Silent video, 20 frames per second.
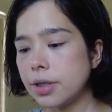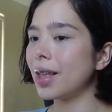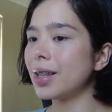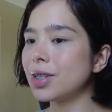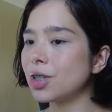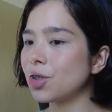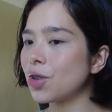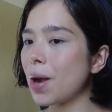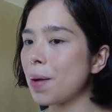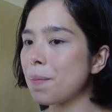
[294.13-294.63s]

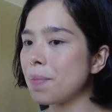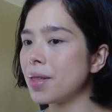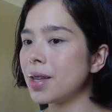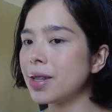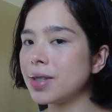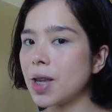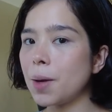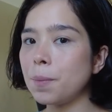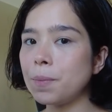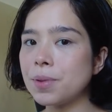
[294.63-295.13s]
Let's wrap
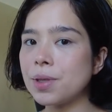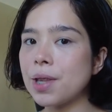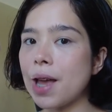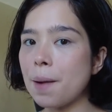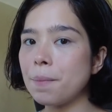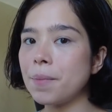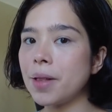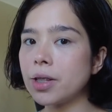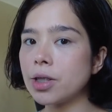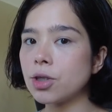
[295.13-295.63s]
this up,
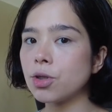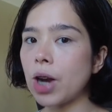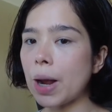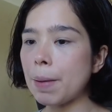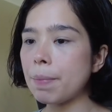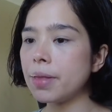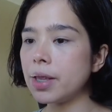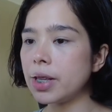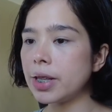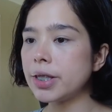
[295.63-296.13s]
Sab. Let's
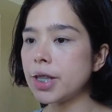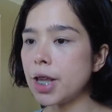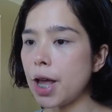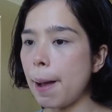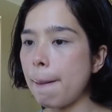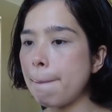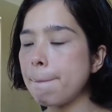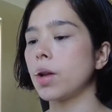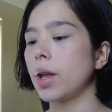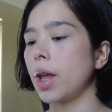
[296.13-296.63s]
wrap this
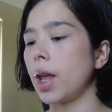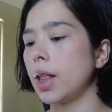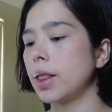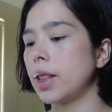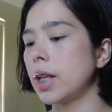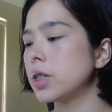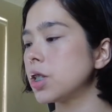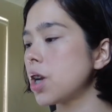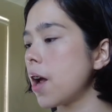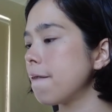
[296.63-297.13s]
up. Okay,
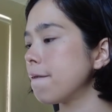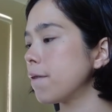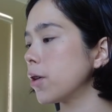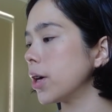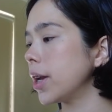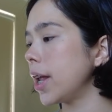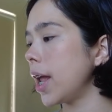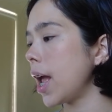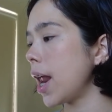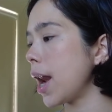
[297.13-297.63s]
let's not
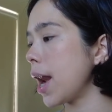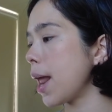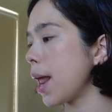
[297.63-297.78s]
forget